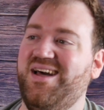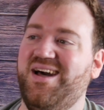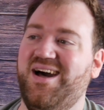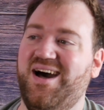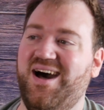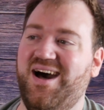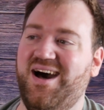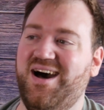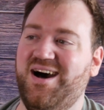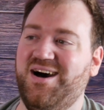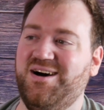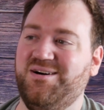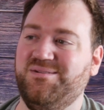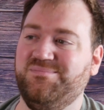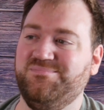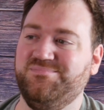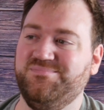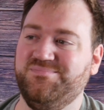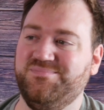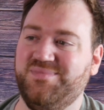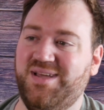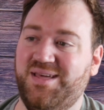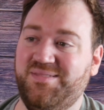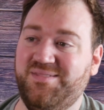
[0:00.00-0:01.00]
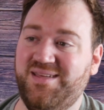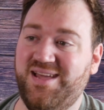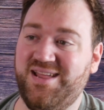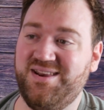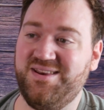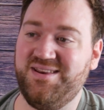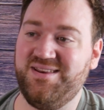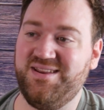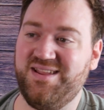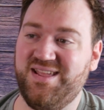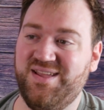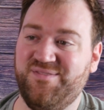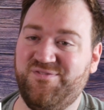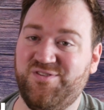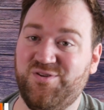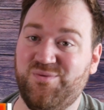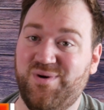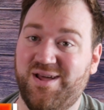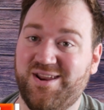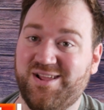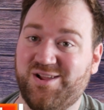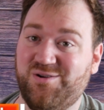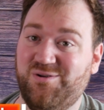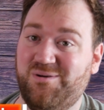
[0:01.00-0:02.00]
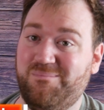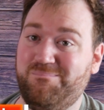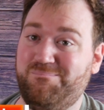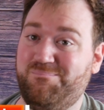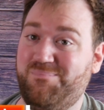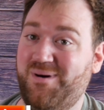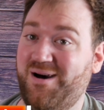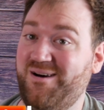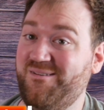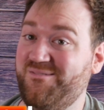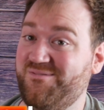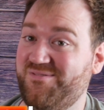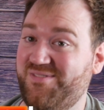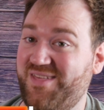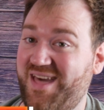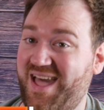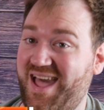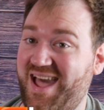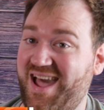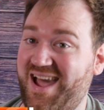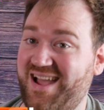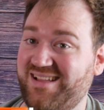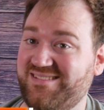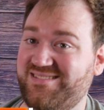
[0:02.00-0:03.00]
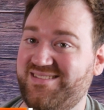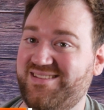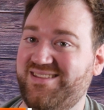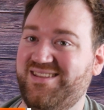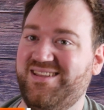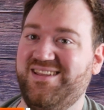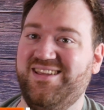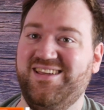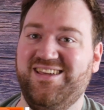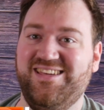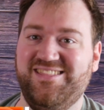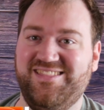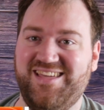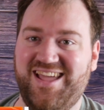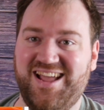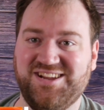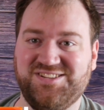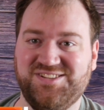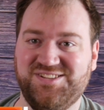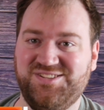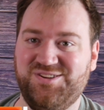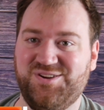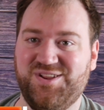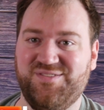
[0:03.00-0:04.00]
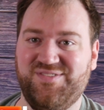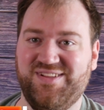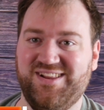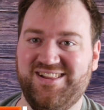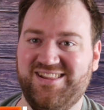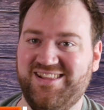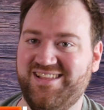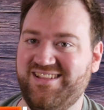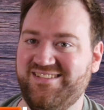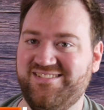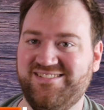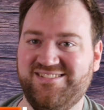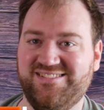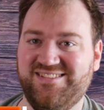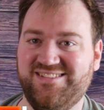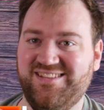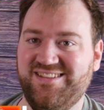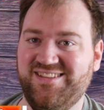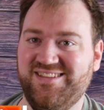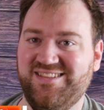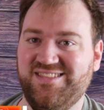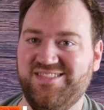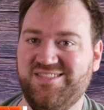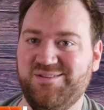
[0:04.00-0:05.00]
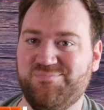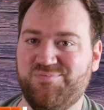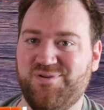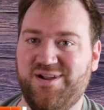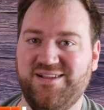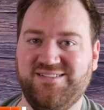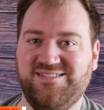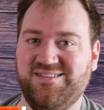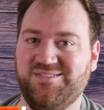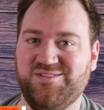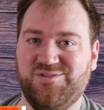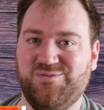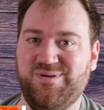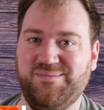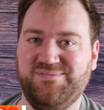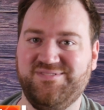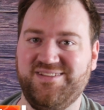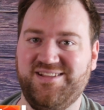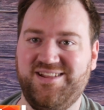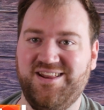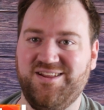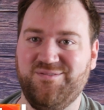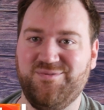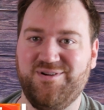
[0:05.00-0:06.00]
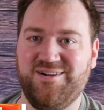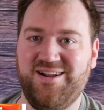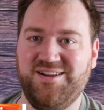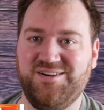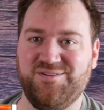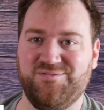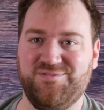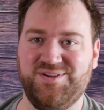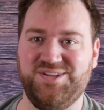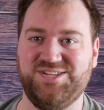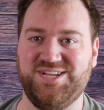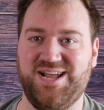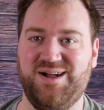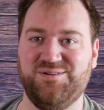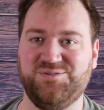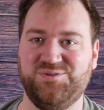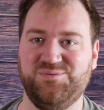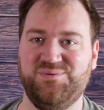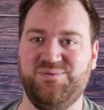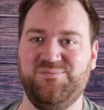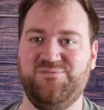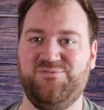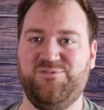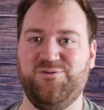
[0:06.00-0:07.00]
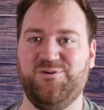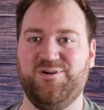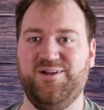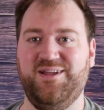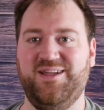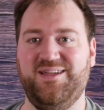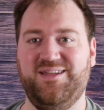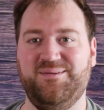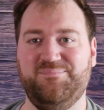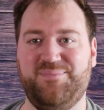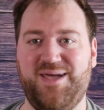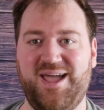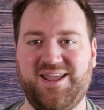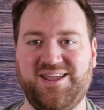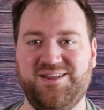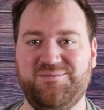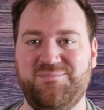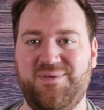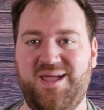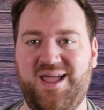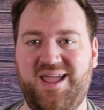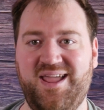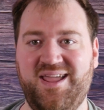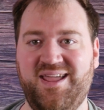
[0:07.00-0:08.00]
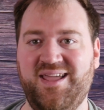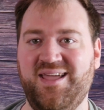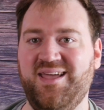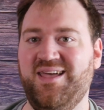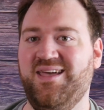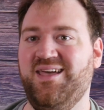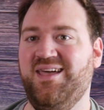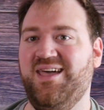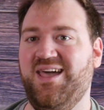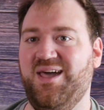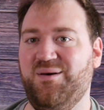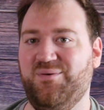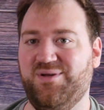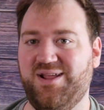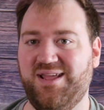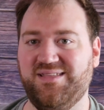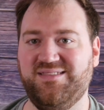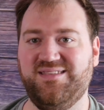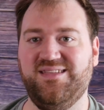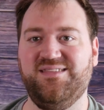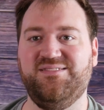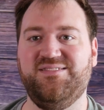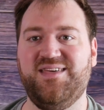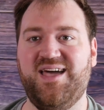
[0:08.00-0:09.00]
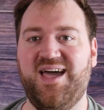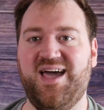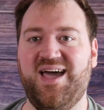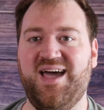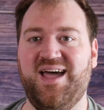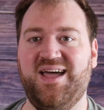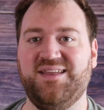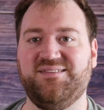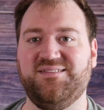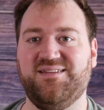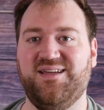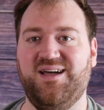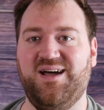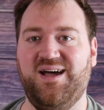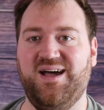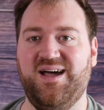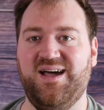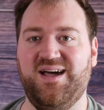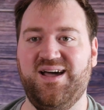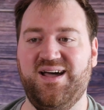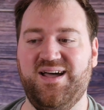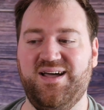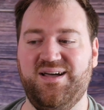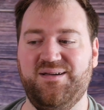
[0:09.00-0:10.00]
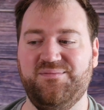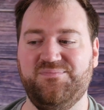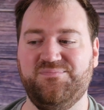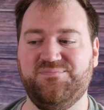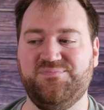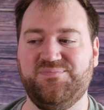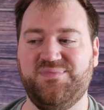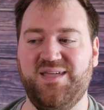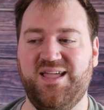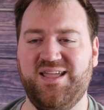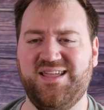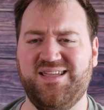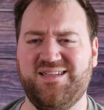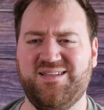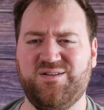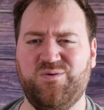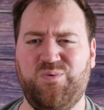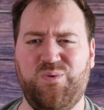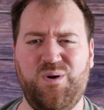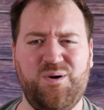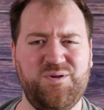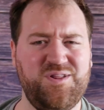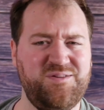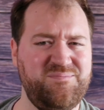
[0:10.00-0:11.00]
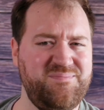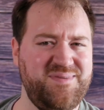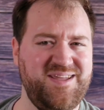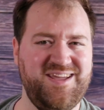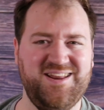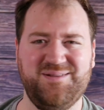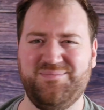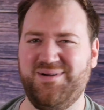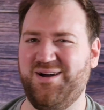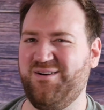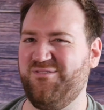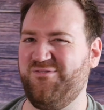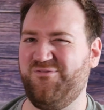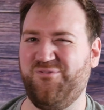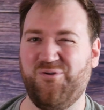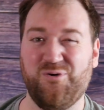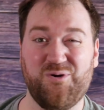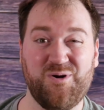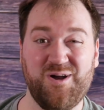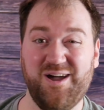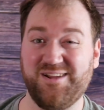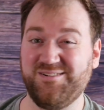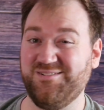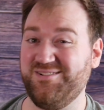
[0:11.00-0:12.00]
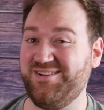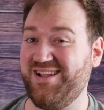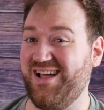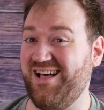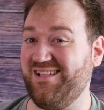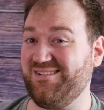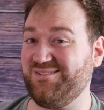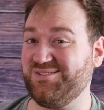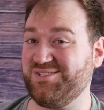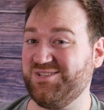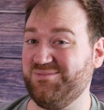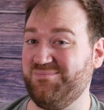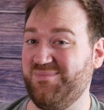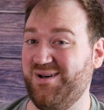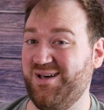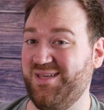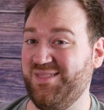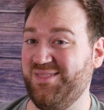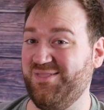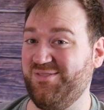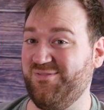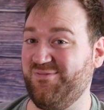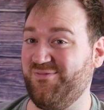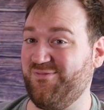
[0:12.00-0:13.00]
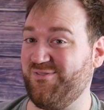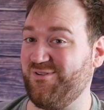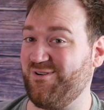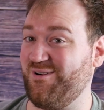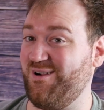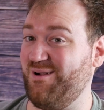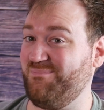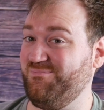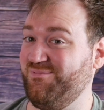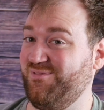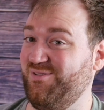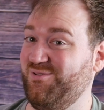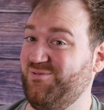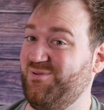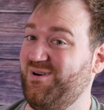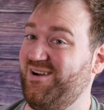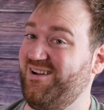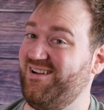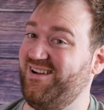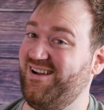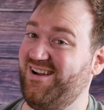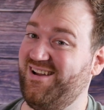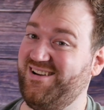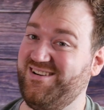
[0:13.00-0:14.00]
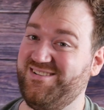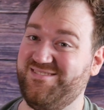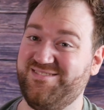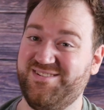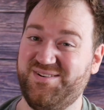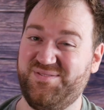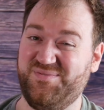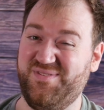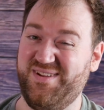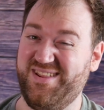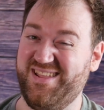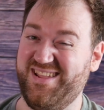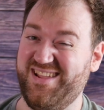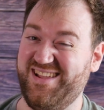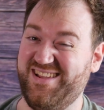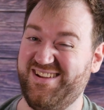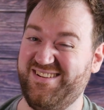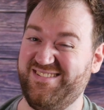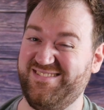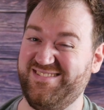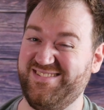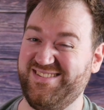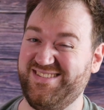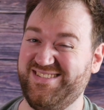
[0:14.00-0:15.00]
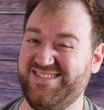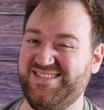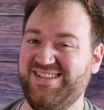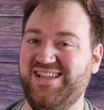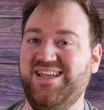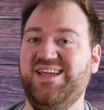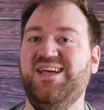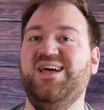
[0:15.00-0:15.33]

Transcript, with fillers: Um, and then if you want to go above that, they actually don't even list the price on their website anywhere. I had to reach out to them for it back in May, and when I did that, uh, they quoted me at about $400 a month for up to 100 videos.